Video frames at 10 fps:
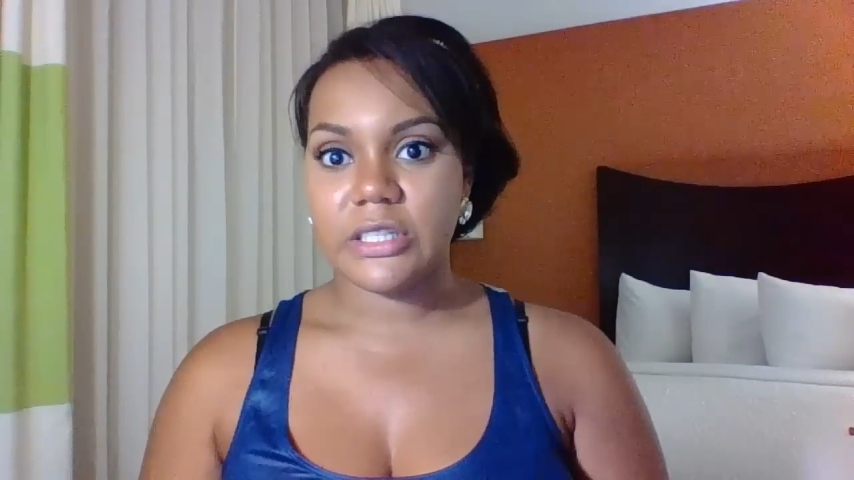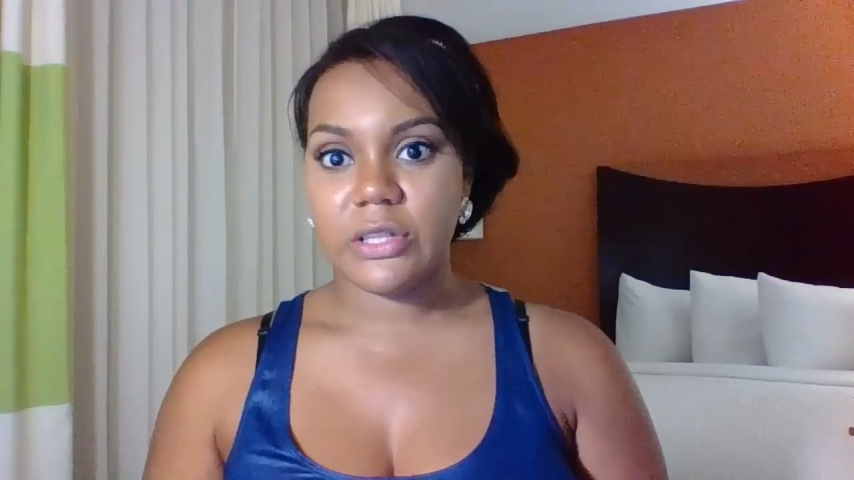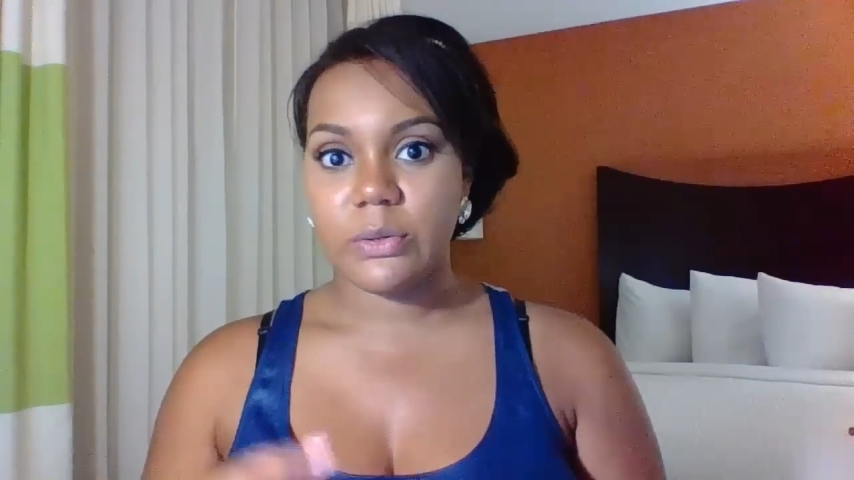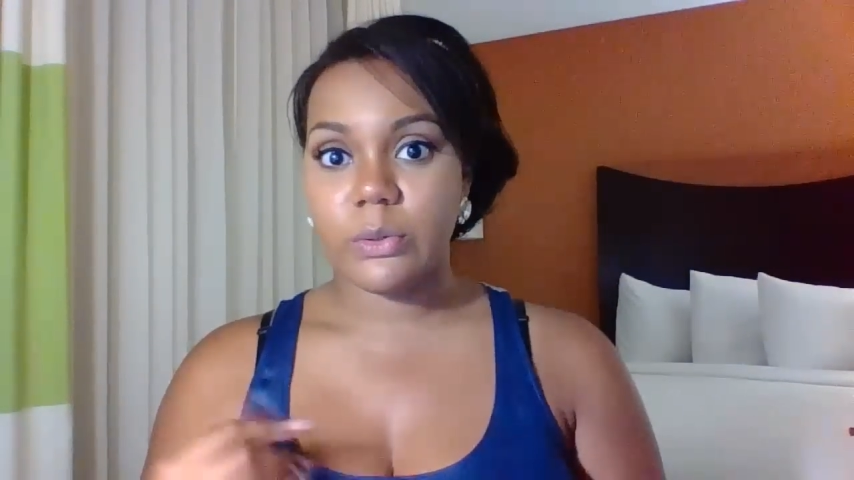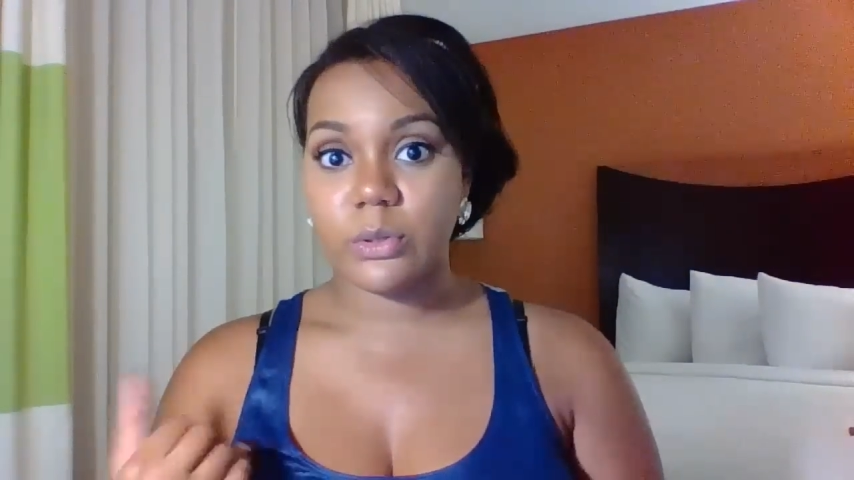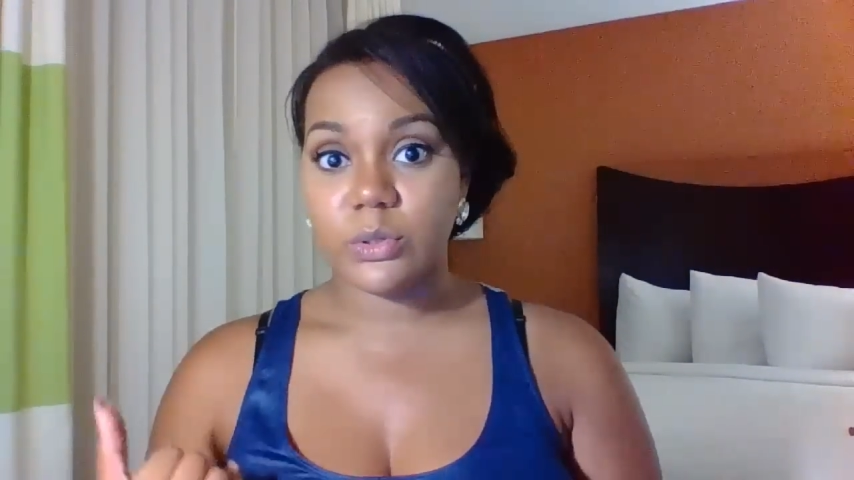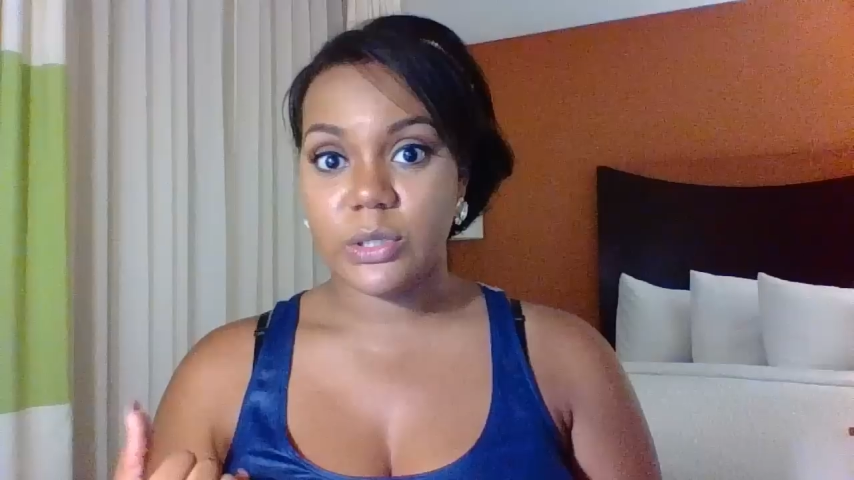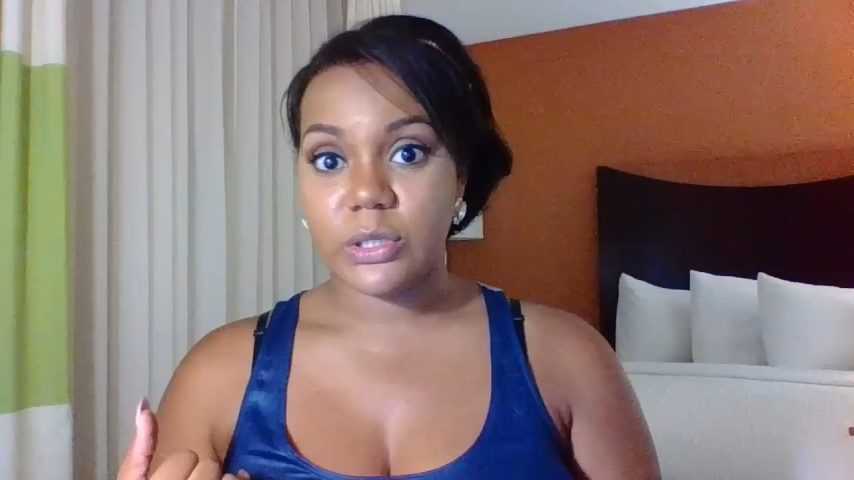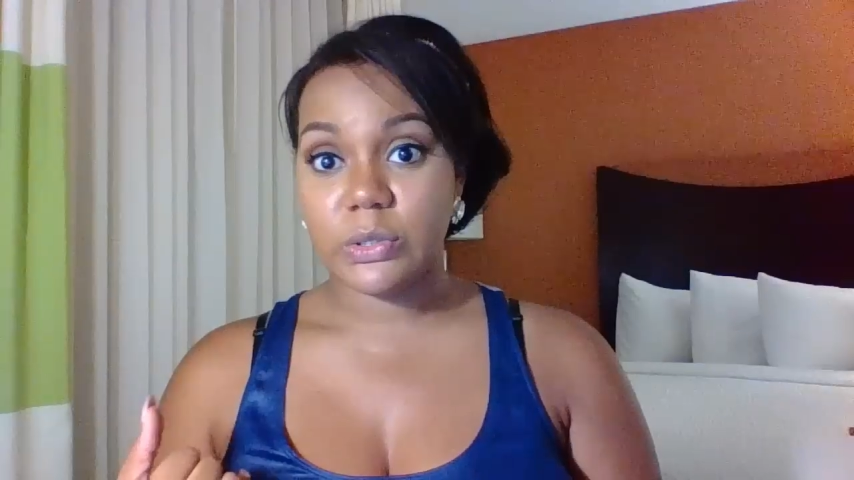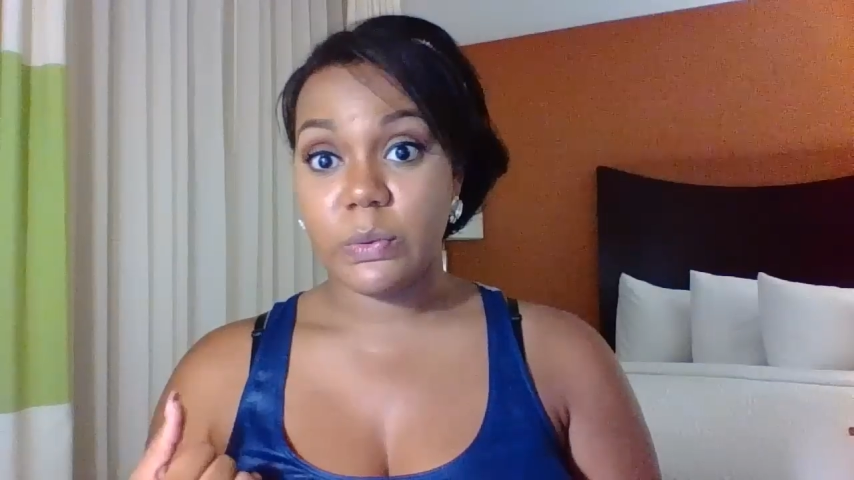to the grocery
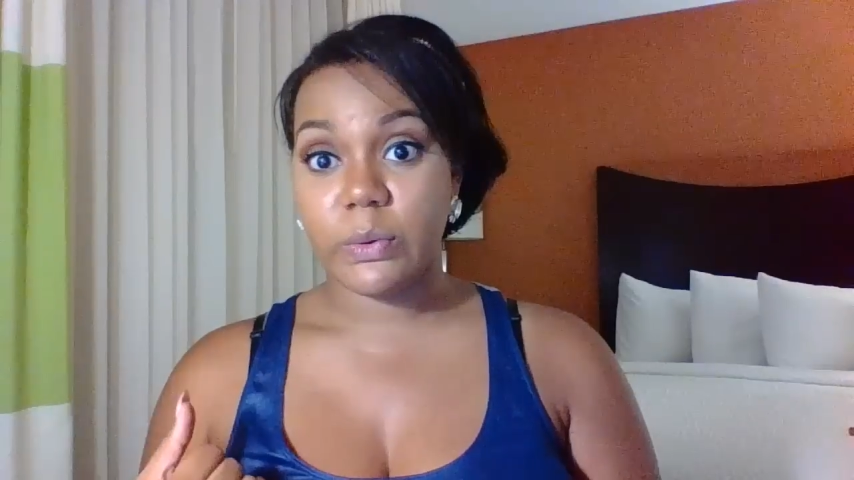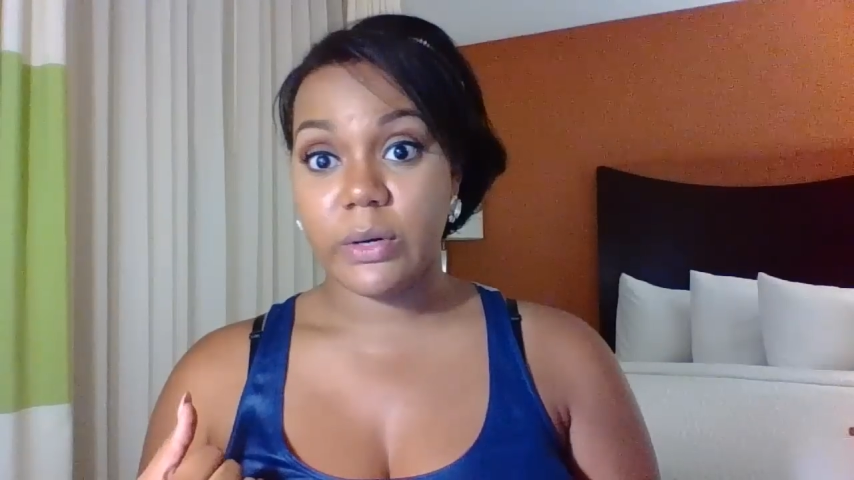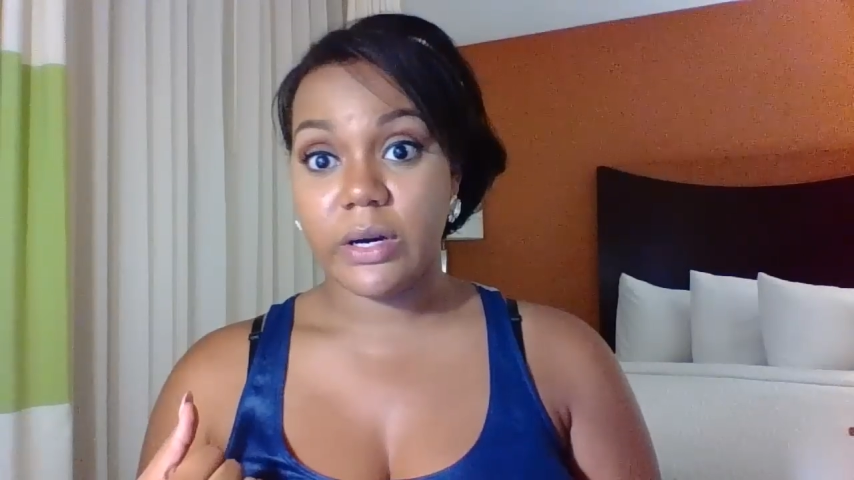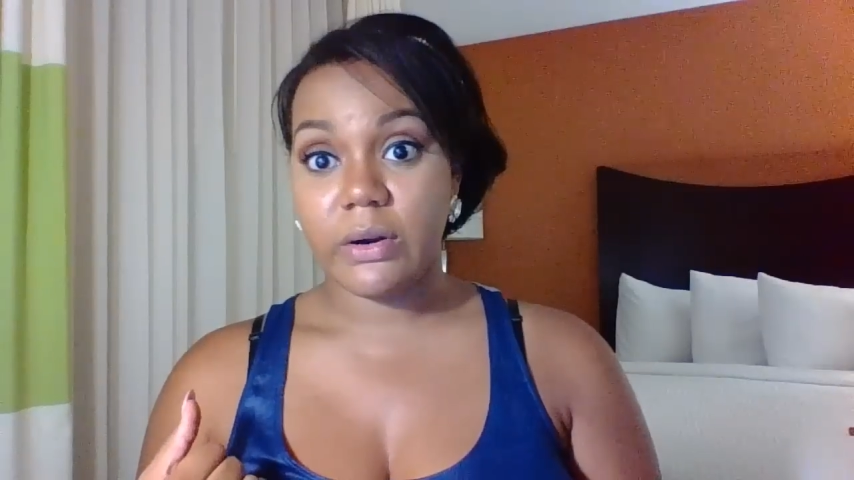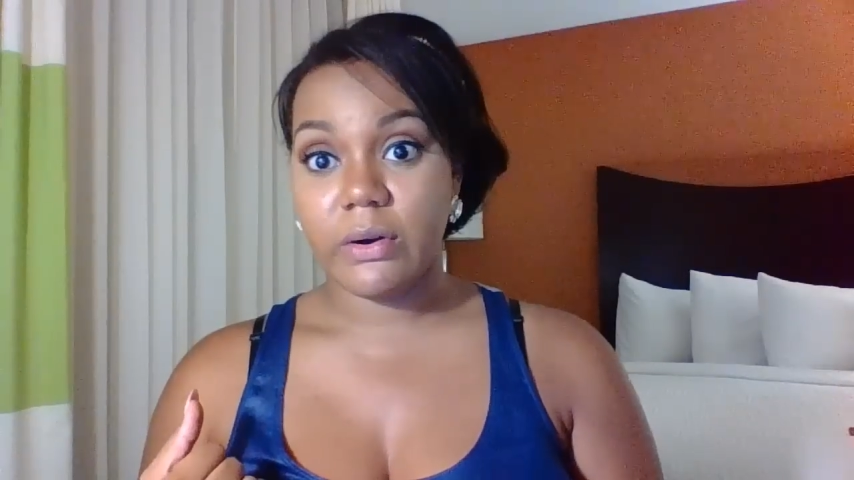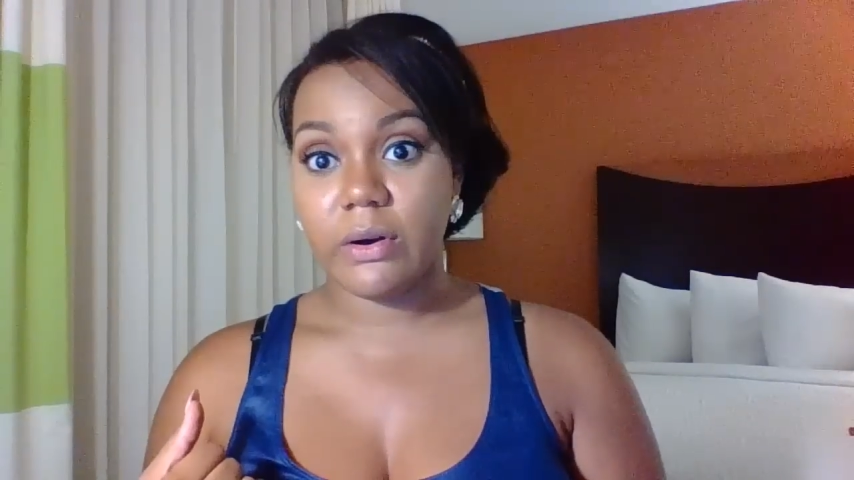store.